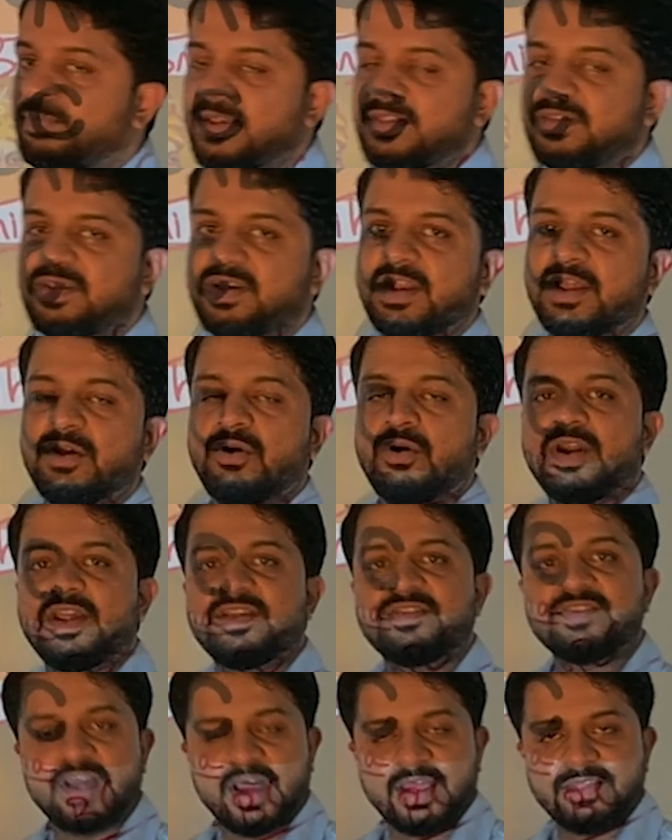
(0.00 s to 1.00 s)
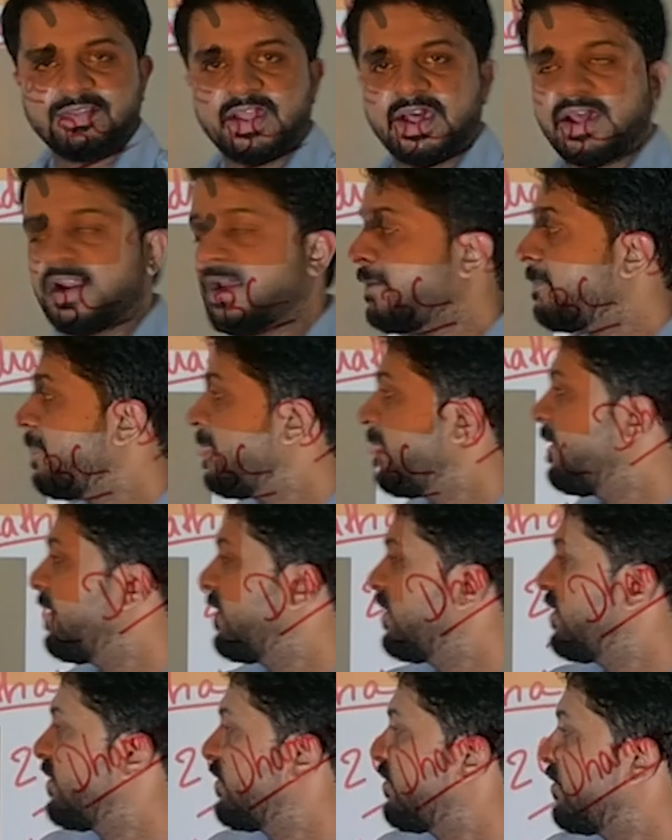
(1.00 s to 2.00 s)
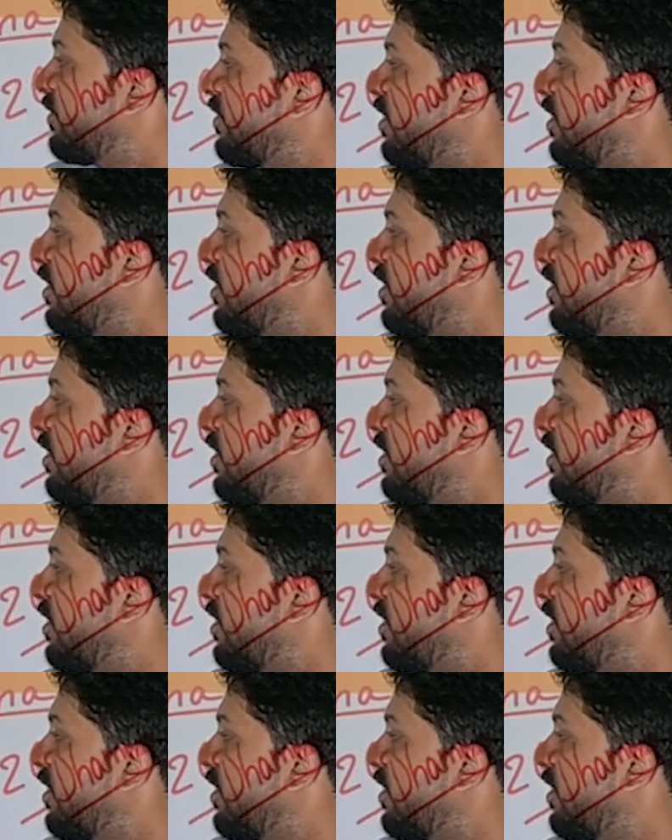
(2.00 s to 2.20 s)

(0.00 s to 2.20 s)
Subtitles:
basically called as Gandhara. So